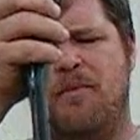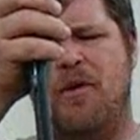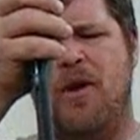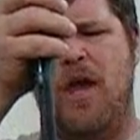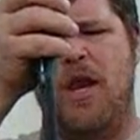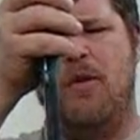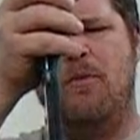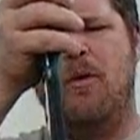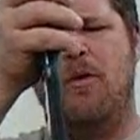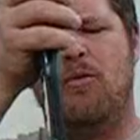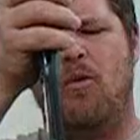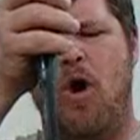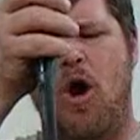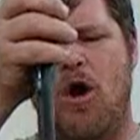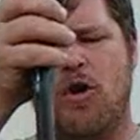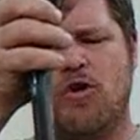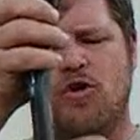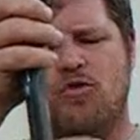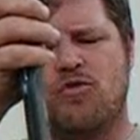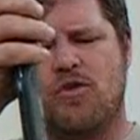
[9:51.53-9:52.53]
separated with
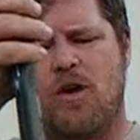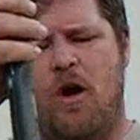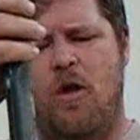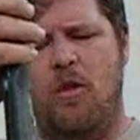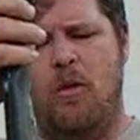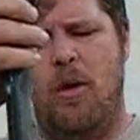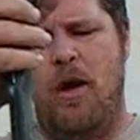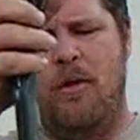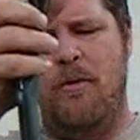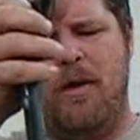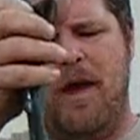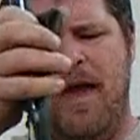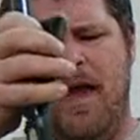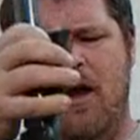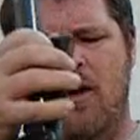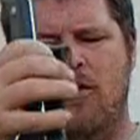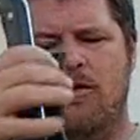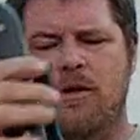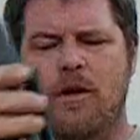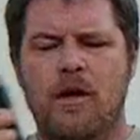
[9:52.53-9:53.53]
washers all the way
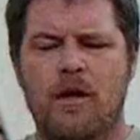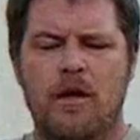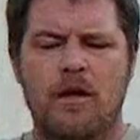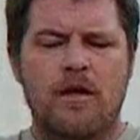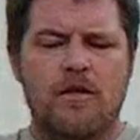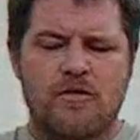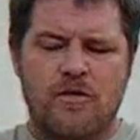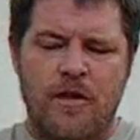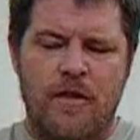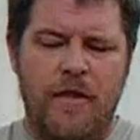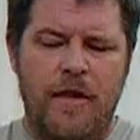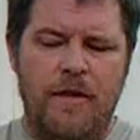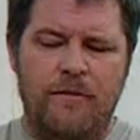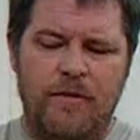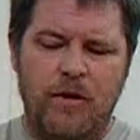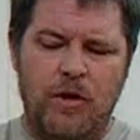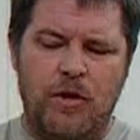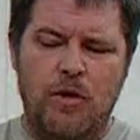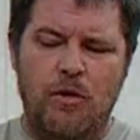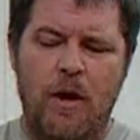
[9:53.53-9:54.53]
around, so
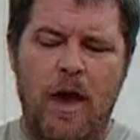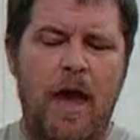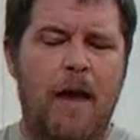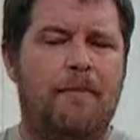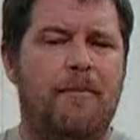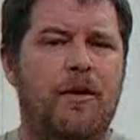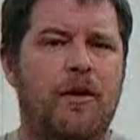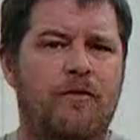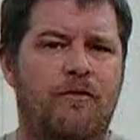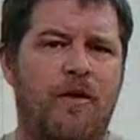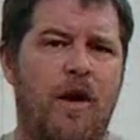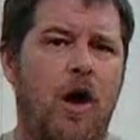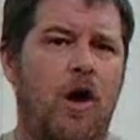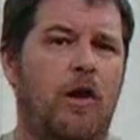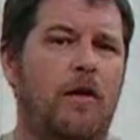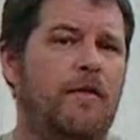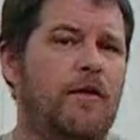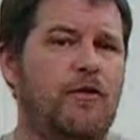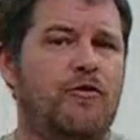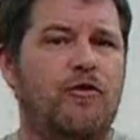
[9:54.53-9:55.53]
that if you do happen to
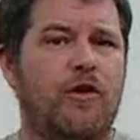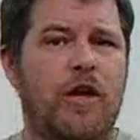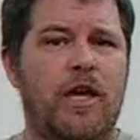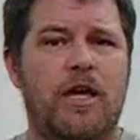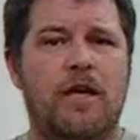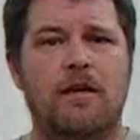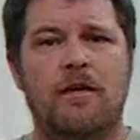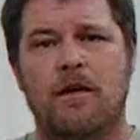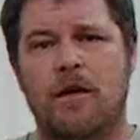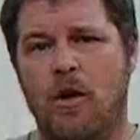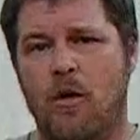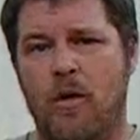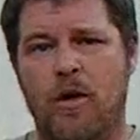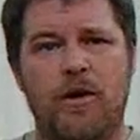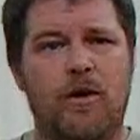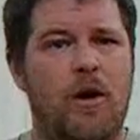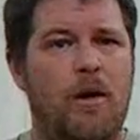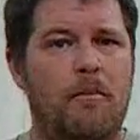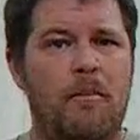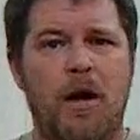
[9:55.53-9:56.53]
fall in the drink,
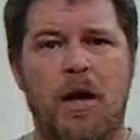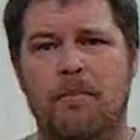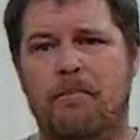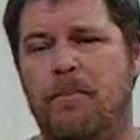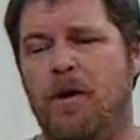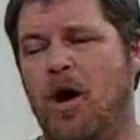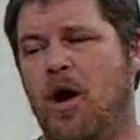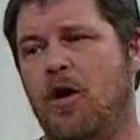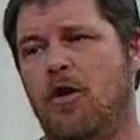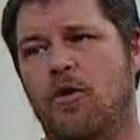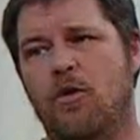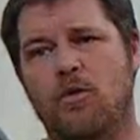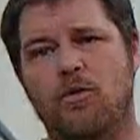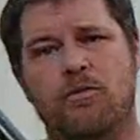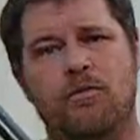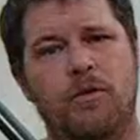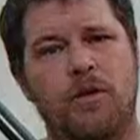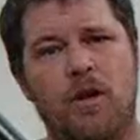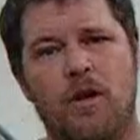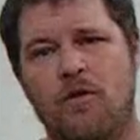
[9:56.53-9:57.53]
go into a mud
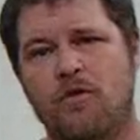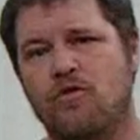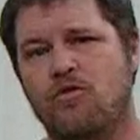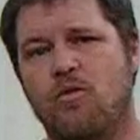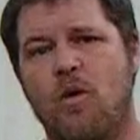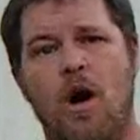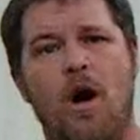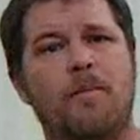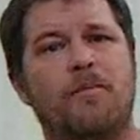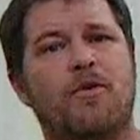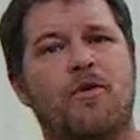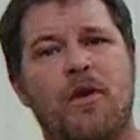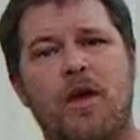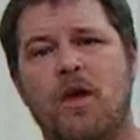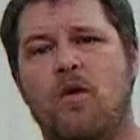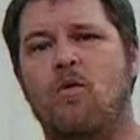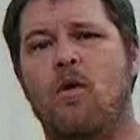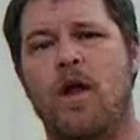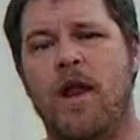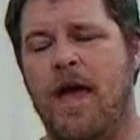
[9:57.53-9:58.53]
puddle, you know, swamp,
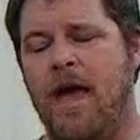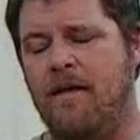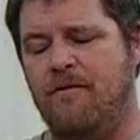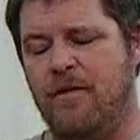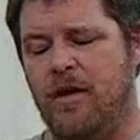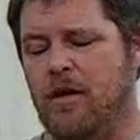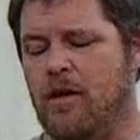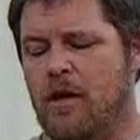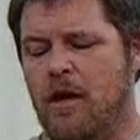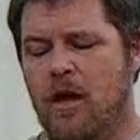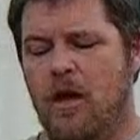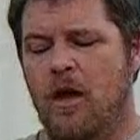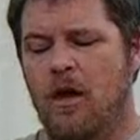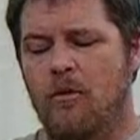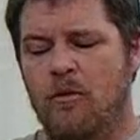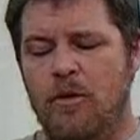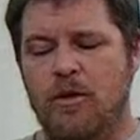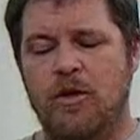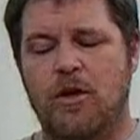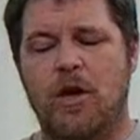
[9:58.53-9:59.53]
creek, what have you,
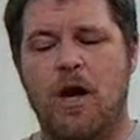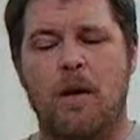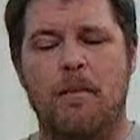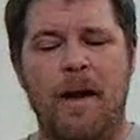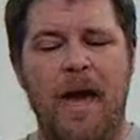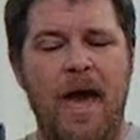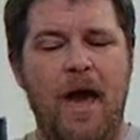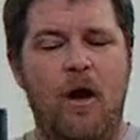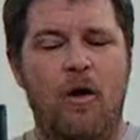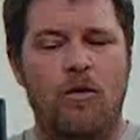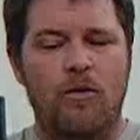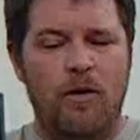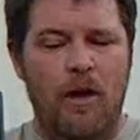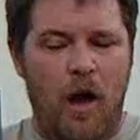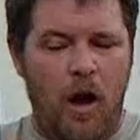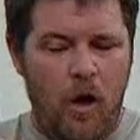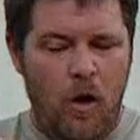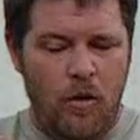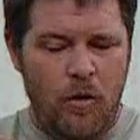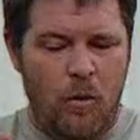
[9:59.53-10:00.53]
when you come out,
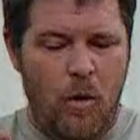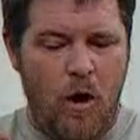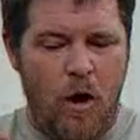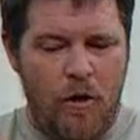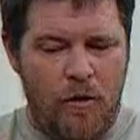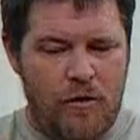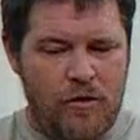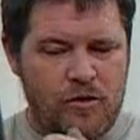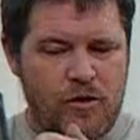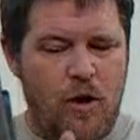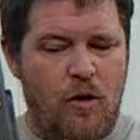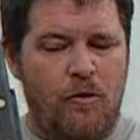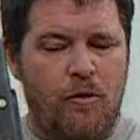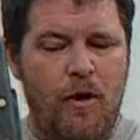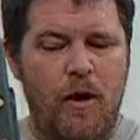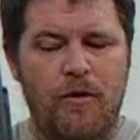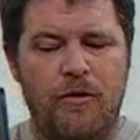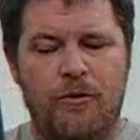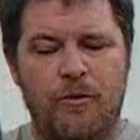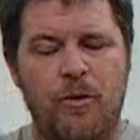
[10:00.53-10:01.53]
all the water is
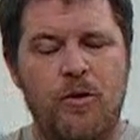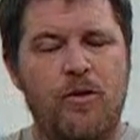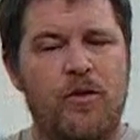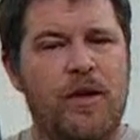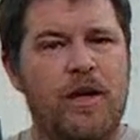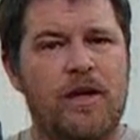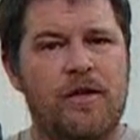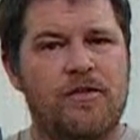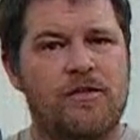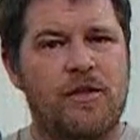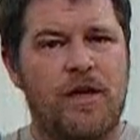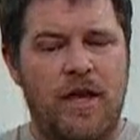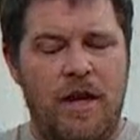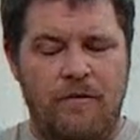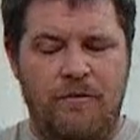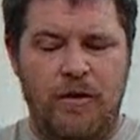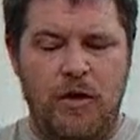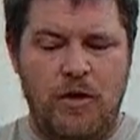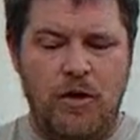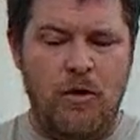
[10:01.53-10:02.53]
going to run through this.
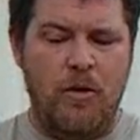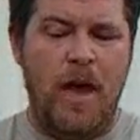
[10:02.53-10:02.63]
And if